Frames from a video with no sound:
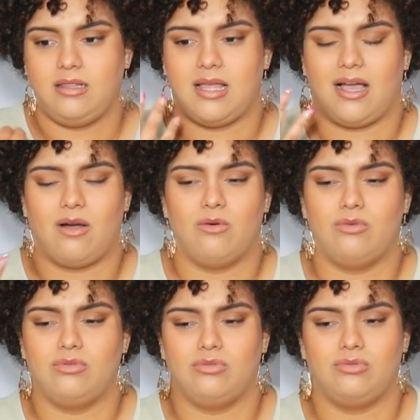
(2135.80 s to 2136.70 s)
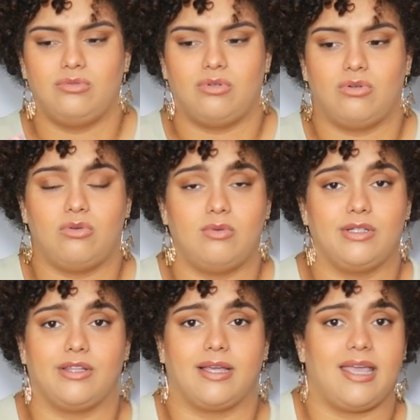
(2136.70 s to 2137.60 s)
that who who were
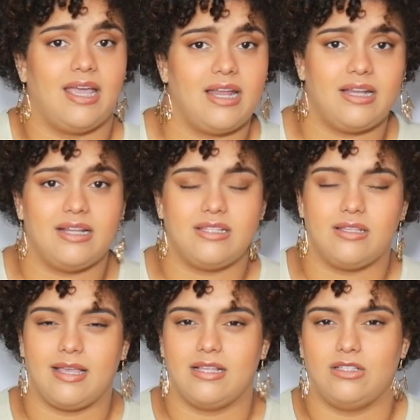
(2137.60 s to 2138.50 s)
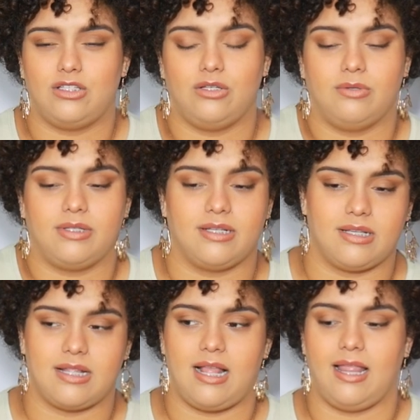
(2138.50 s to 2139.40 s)
the candidates against you and things
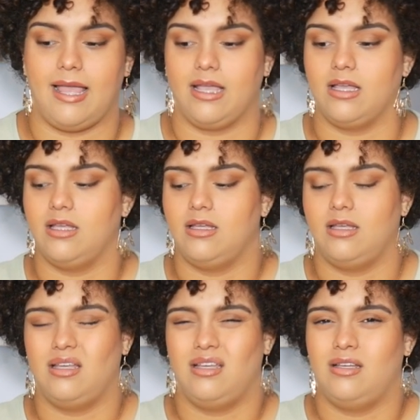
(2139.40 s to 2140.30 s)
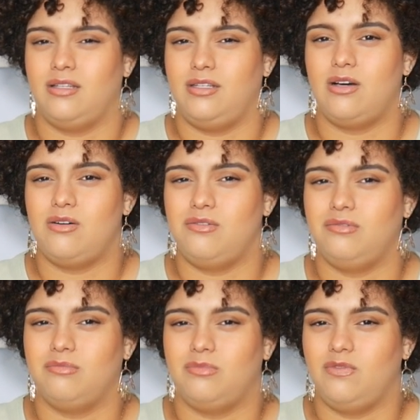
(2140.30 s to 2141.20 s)
like that. Like, don't
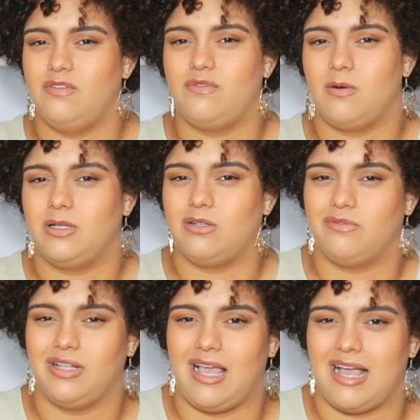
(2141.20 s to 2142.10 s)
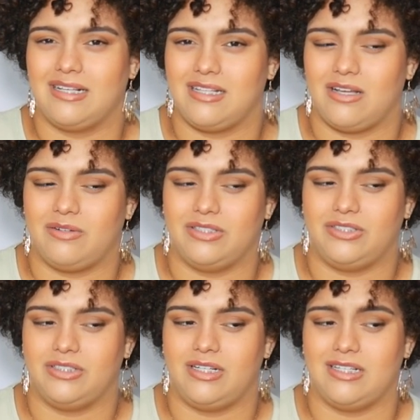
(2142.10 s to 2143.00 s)
moving forward. Don't really ask that
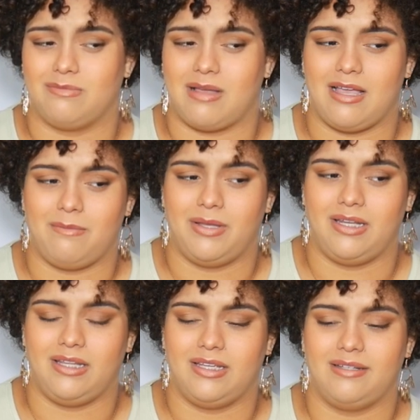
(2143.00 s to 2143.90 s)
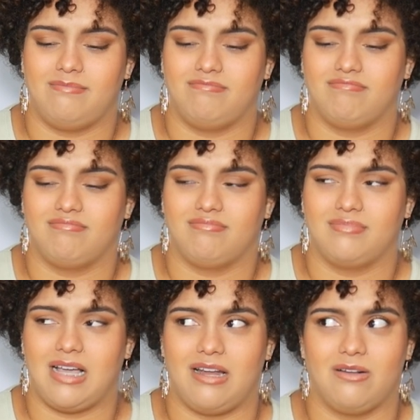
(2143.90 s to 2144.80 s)
question. Is my opinion.
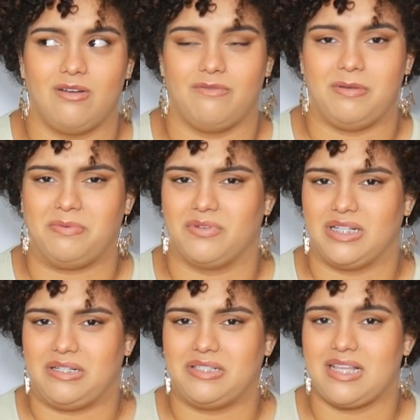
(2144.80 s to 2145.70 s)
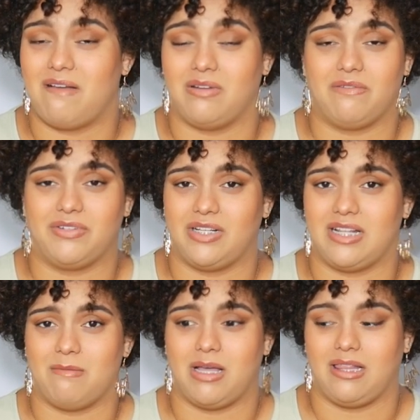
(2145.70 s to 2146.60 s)
I don't know if people really do this. I've never done
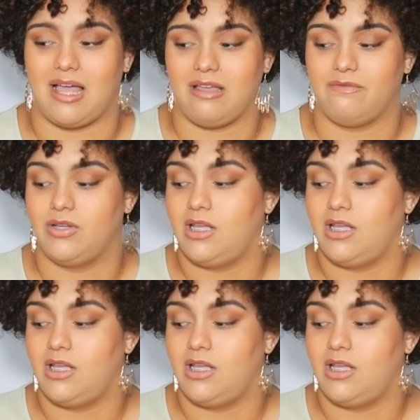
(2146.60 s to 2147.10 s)
that in my life,